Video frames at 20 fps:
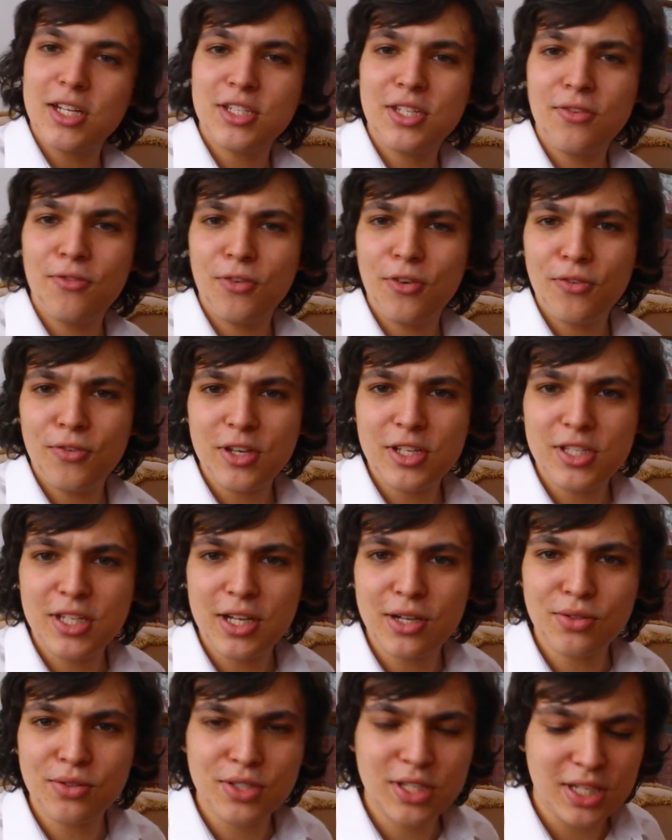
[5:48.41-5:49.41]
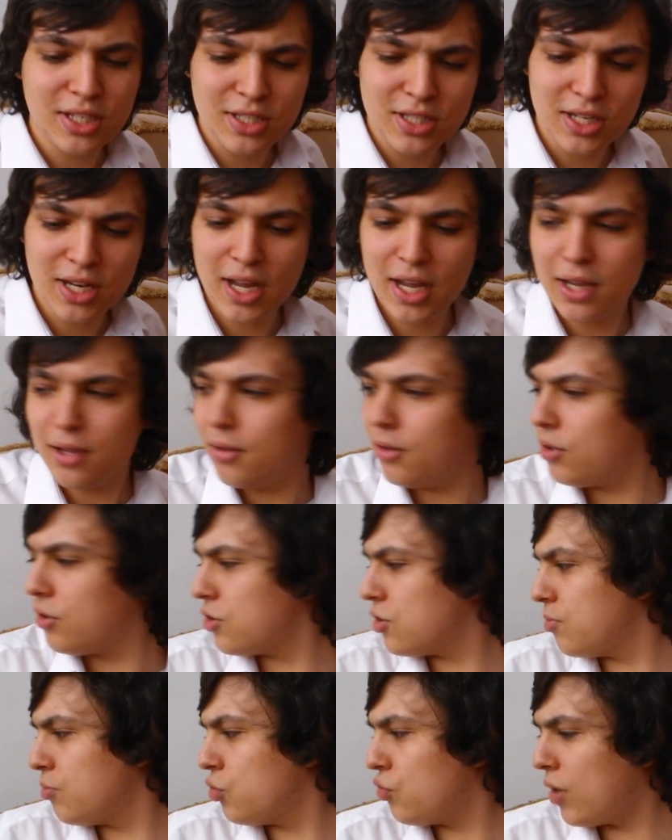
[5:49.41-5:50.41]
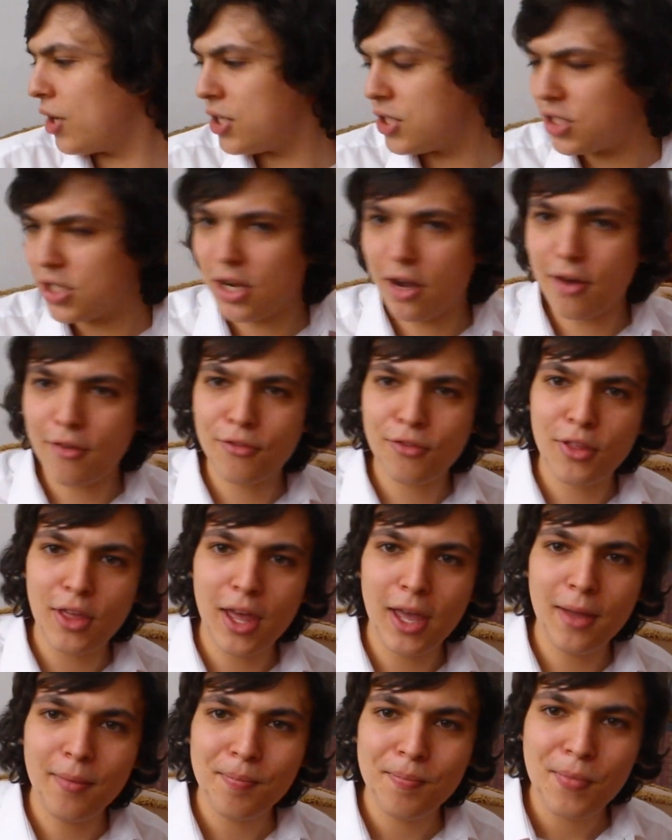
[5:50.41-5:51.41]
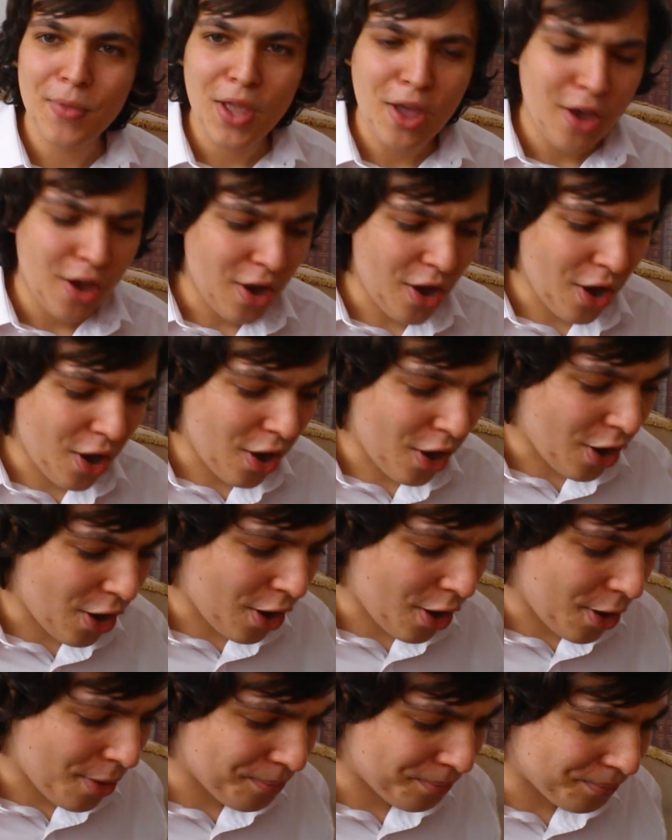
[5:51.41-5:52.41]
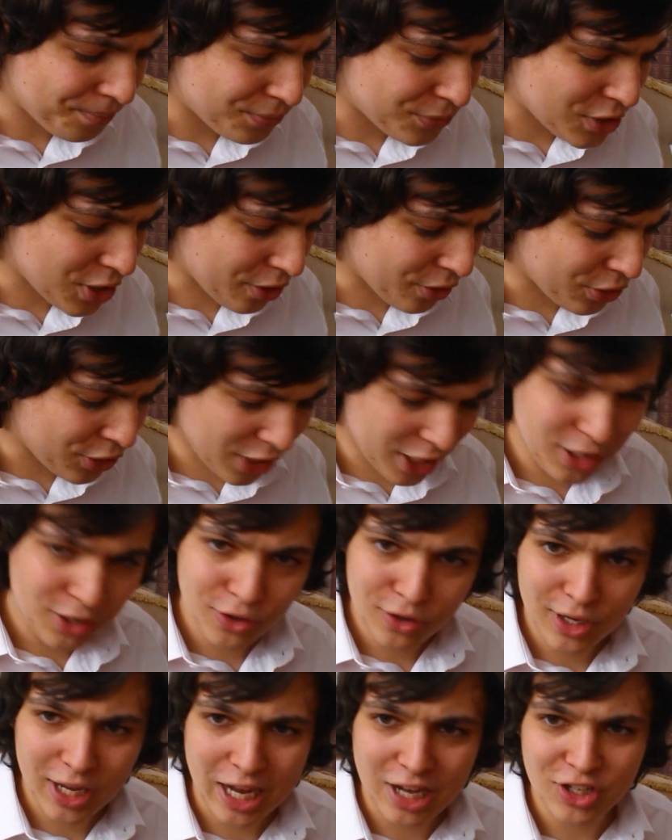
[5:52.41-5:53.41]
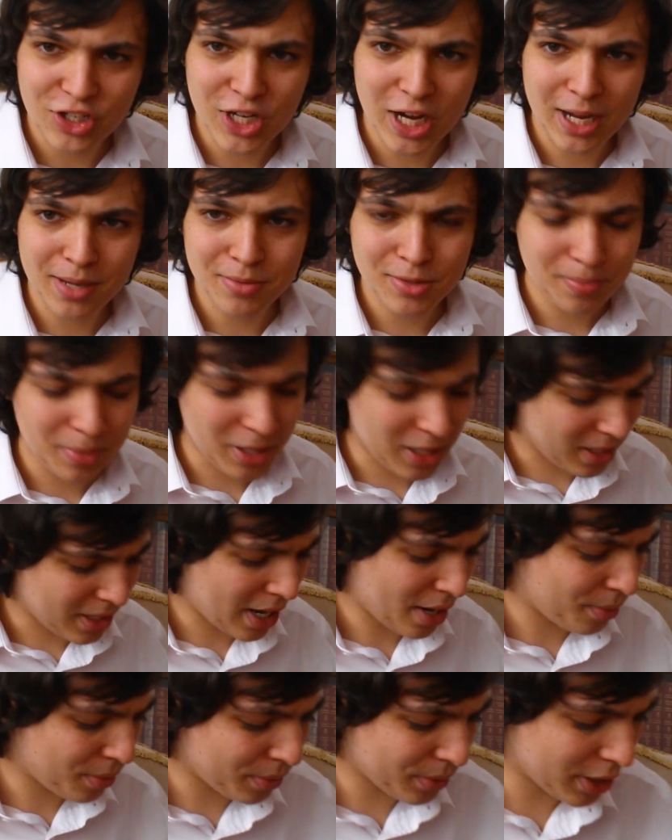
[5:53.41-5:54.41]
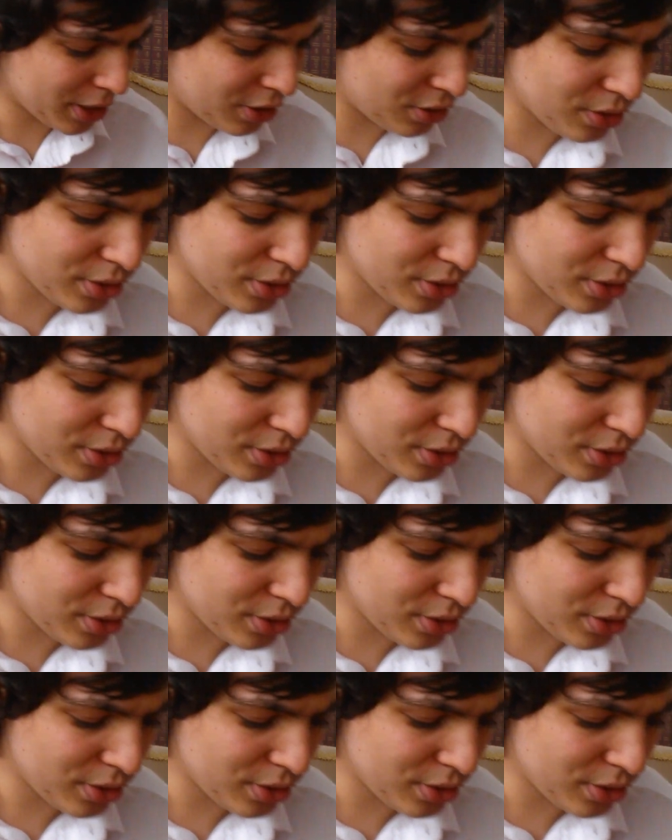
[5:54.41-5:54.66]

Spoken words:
that's it for the VCLT today. Got some great stuff there. So thank you again, James. But now what we're going to